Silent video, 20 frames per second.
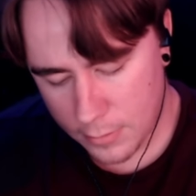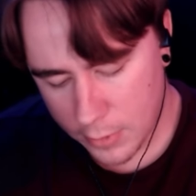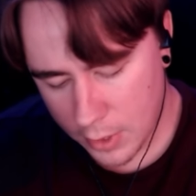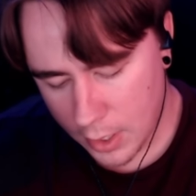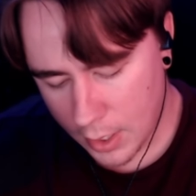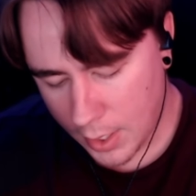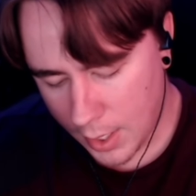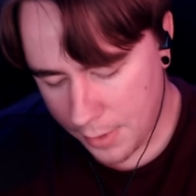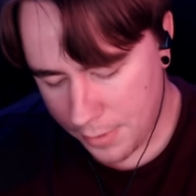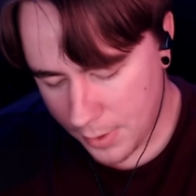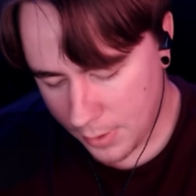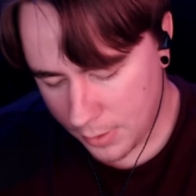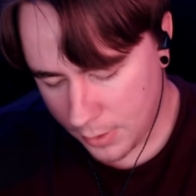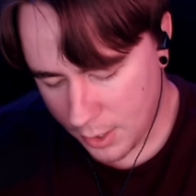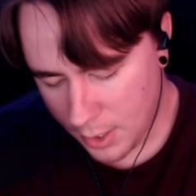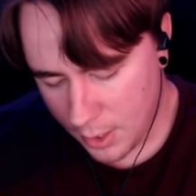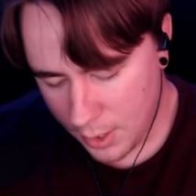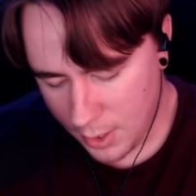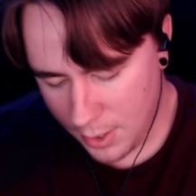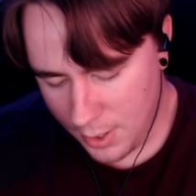Like, I think
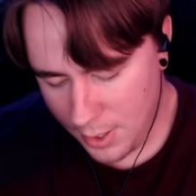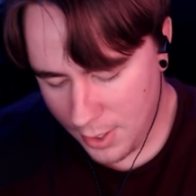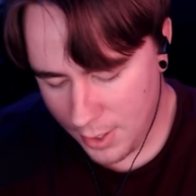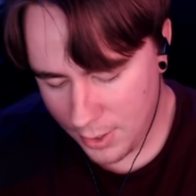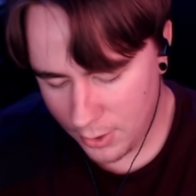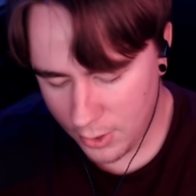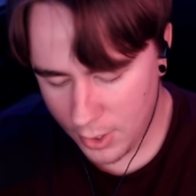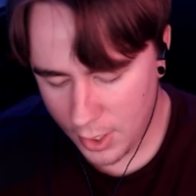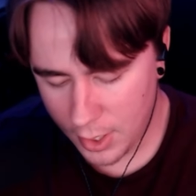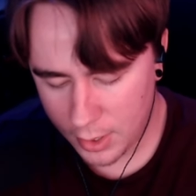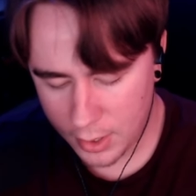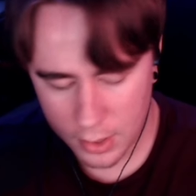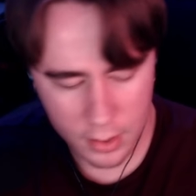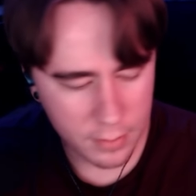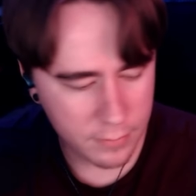that you're not going to